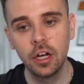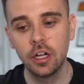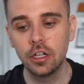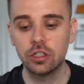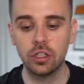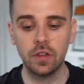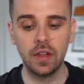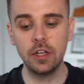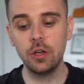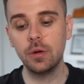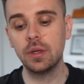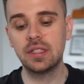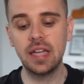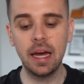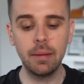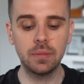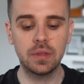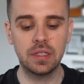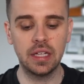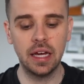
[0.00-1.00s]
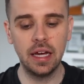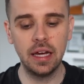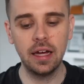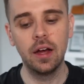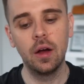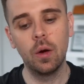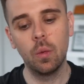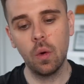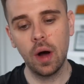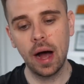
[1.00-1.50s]
So then you attempt it,
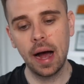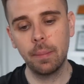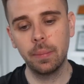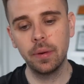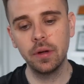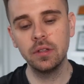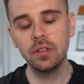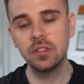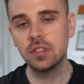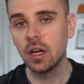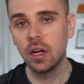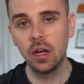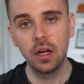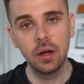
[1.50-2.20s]
what happens?